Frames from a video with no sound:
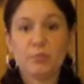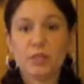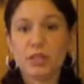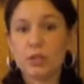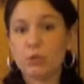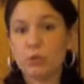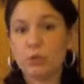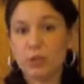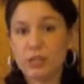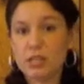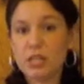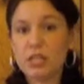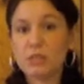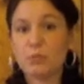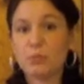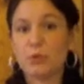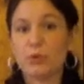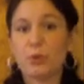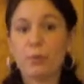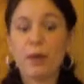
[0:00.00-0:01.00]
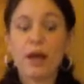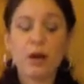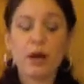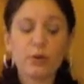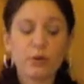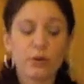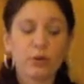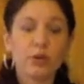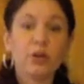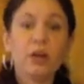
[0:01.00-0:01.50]
equal a teaspoon of
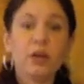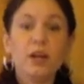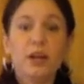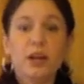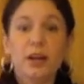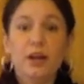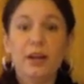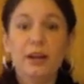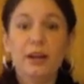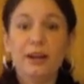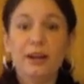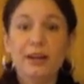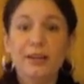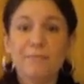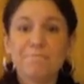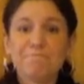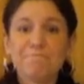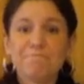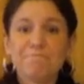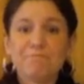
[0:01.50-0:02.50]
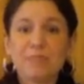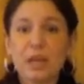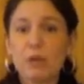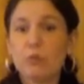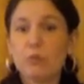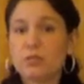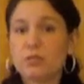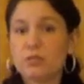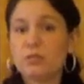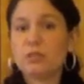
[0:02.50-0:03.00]
powder, that
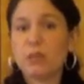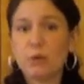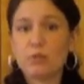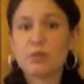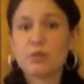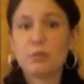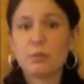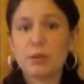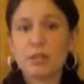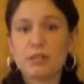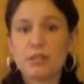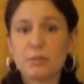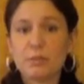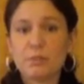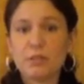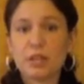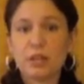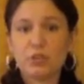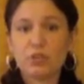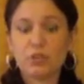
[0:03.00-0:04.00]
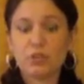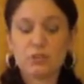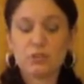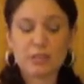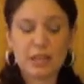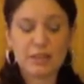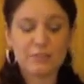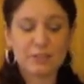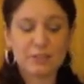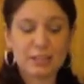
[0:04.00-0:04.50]
was a pretty substantial
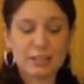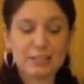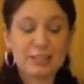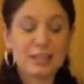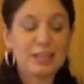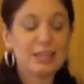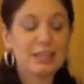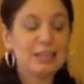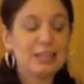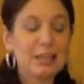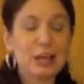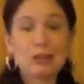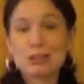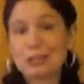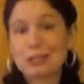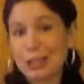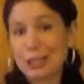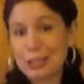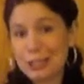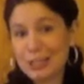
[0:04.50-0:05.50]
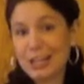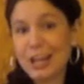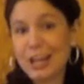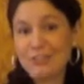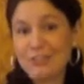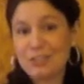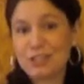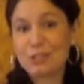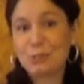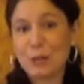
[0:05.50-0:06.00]
savings. Yes, I did
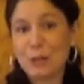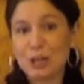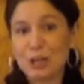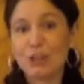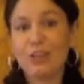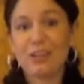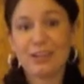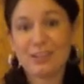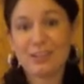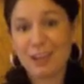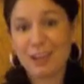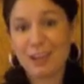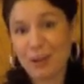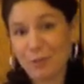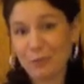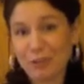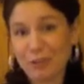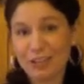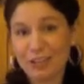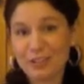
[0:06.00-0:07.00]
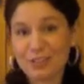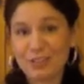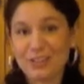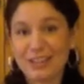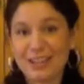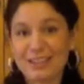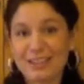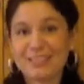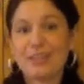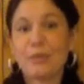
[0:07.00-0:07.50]
have to spend a lot of time with it, so
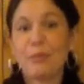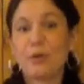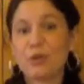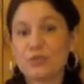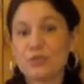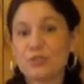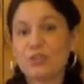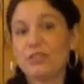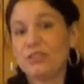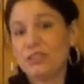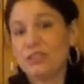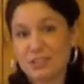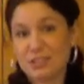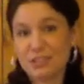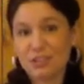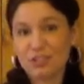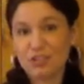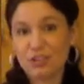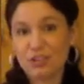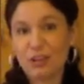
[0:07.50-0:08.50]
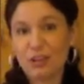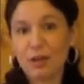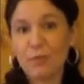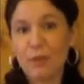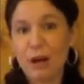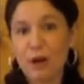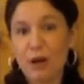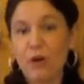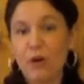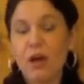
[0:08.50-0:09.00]
that's a personal decision
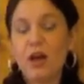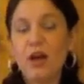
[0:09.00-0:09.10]
about